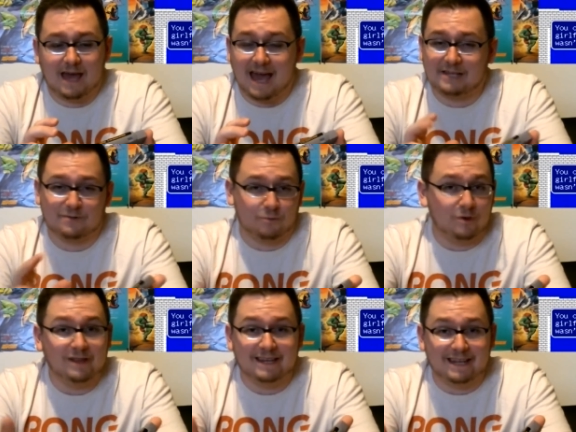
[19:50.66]
it has some
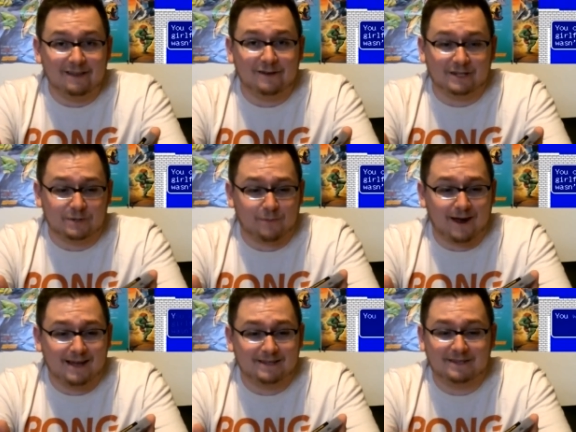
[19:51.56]
really neat looking
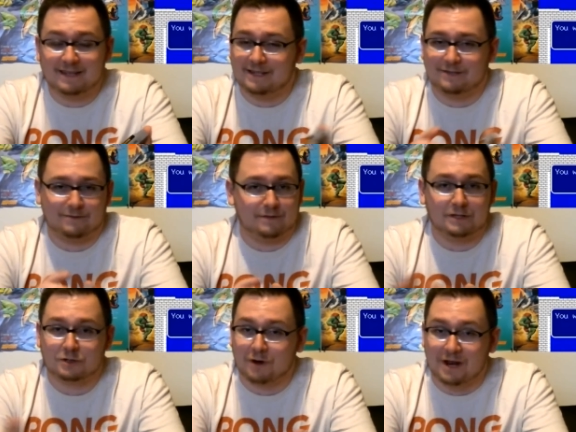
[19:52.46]
sprites. It's a
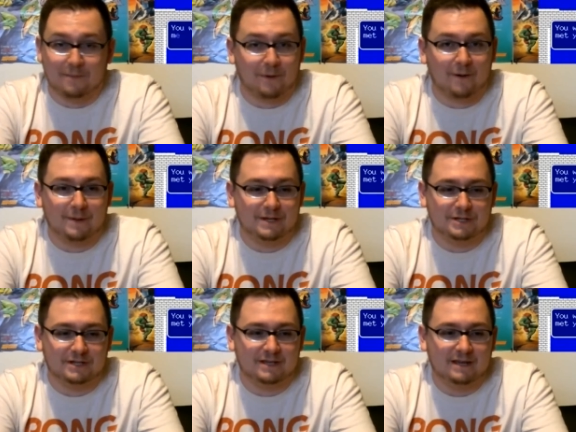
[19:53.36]
straight up
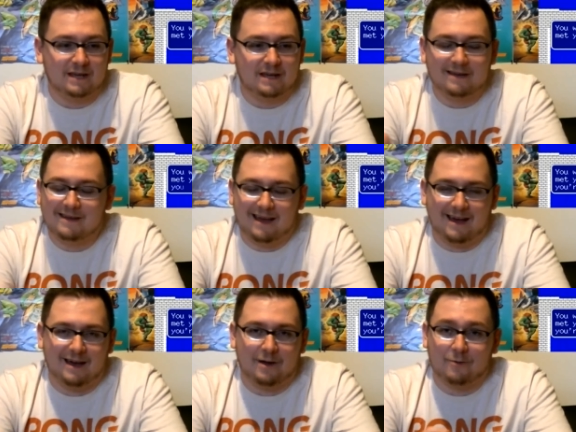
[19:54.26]
RPG,
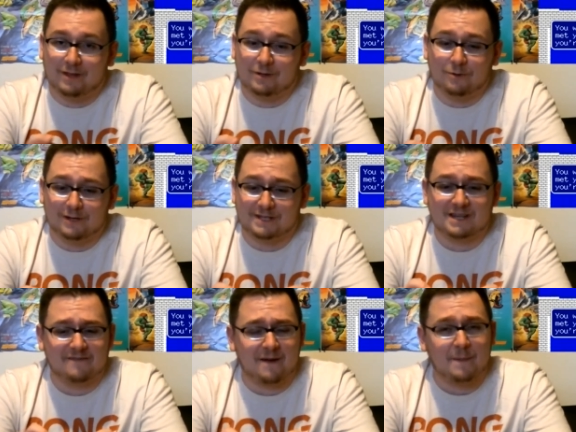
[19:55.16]
uh, really cool looking
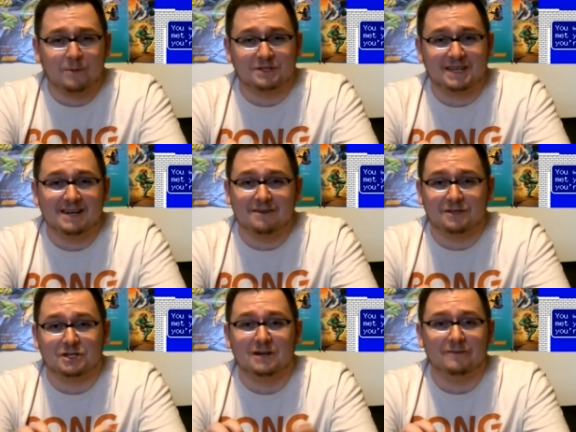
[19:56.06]
stuff. I remember seeing it on
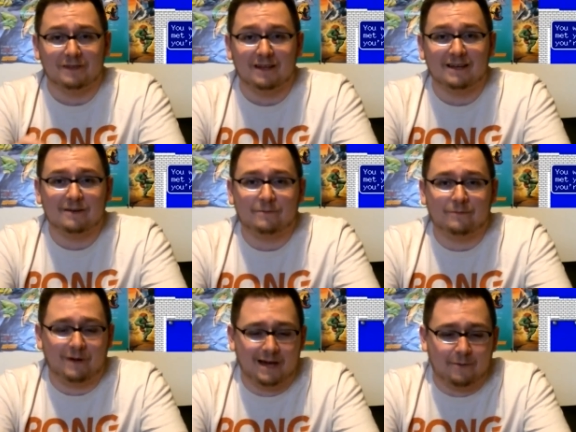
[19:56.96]
the shelf a lot
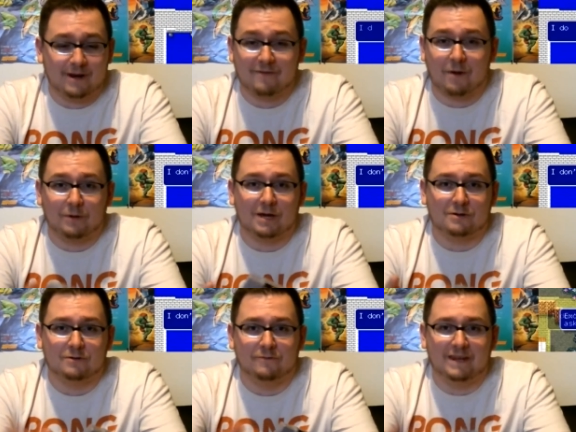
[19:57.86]
uh, whenever I would go
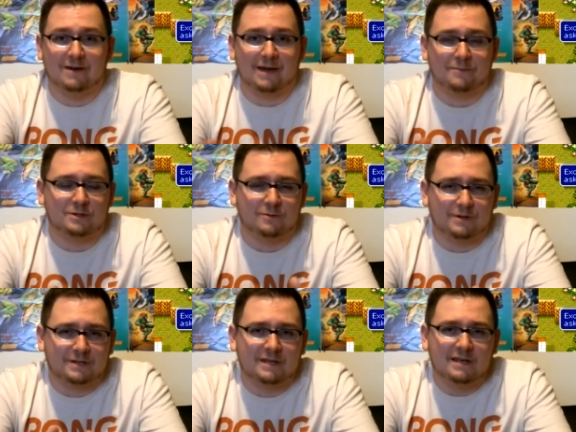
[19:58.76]
to video game
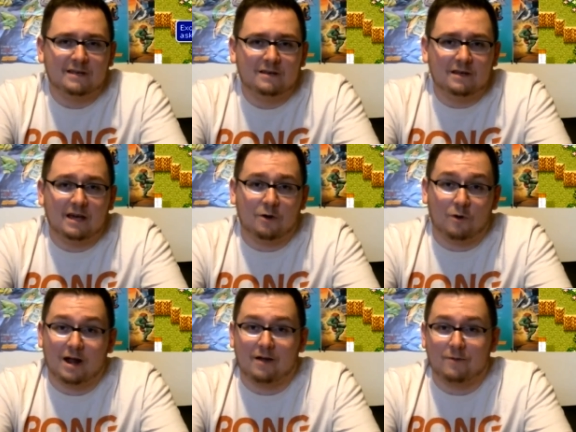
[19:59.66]
stores
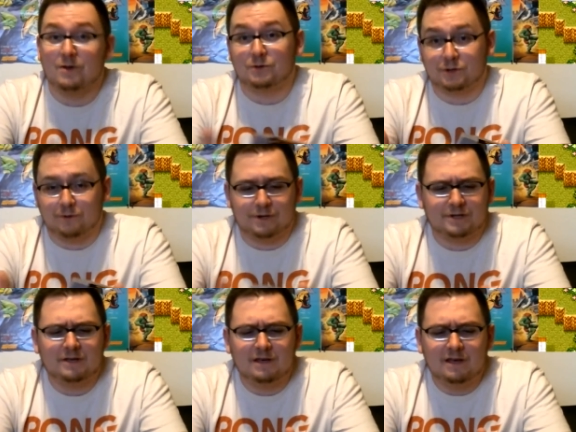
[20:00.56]
or uh, rental
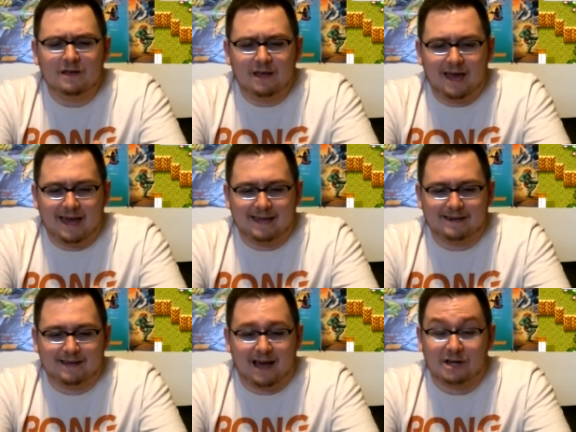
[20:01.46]
stores,
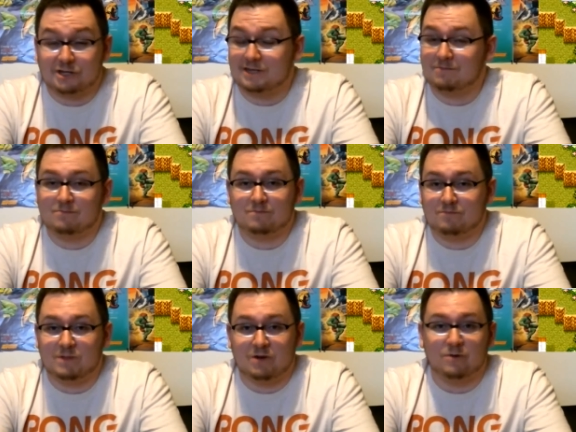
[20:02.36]
and uh, I just
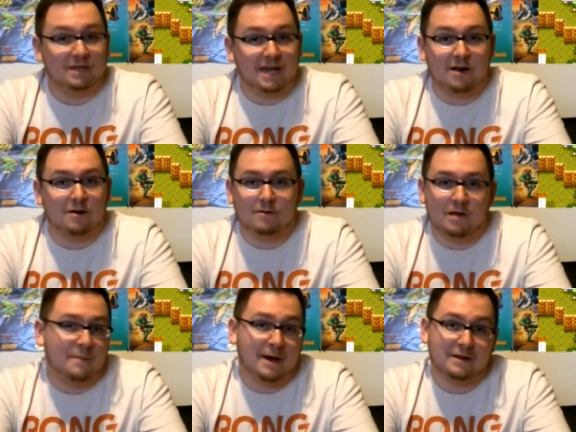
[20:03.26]
didn't really care
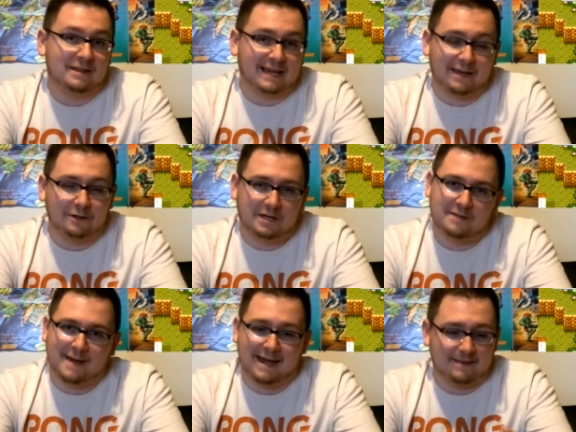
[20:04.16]
about it. Like I look at
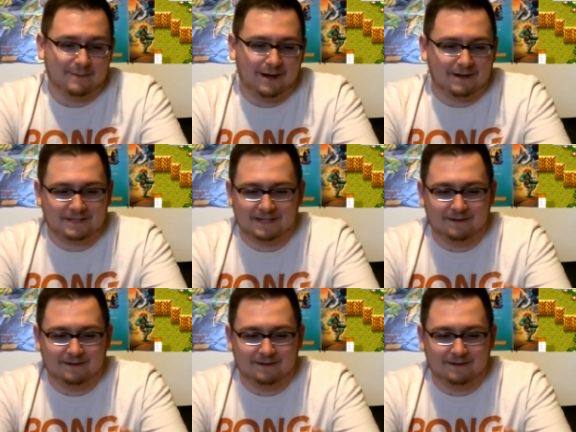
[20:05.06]
the back of the box